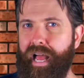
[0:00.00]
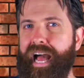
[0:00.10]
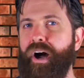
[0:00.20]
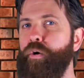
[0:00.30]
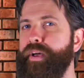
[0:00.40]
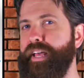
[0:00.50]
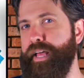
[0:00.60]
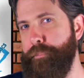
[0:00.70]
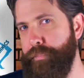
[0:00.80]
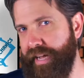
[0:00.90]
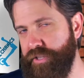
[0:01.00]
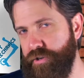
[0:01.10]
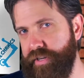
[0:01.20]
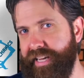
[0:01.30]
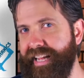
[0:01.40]
how it impacts
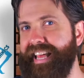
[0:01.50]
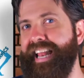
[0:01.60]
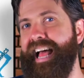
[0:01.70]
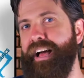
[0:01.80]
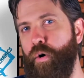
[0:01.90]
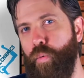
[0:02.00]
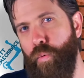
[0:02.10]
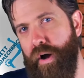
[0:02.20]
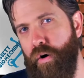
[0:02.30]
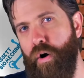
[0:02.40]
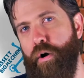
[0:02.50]
our data and how well